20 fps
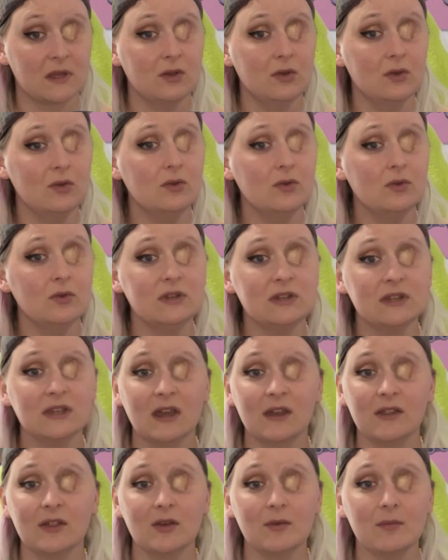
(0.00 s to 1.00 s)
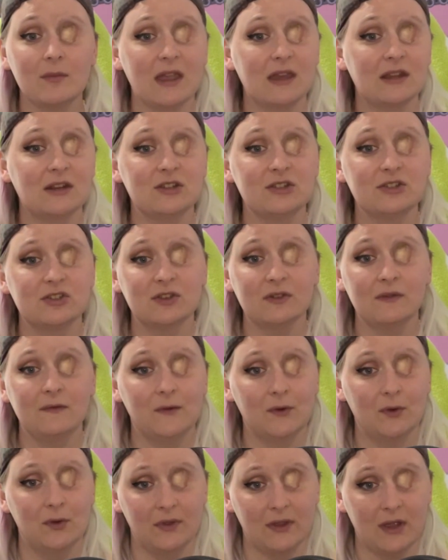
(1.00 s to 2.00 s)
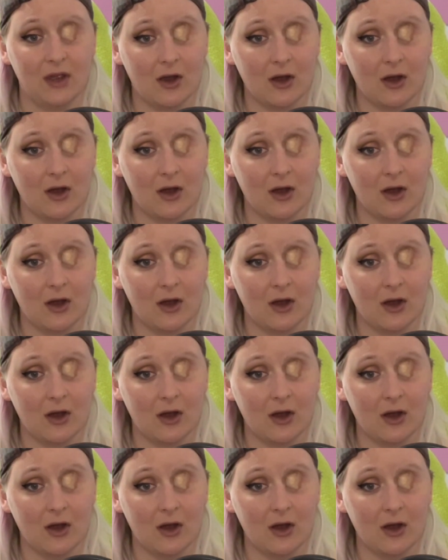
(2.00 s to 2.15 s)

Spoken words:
who together managed to fool the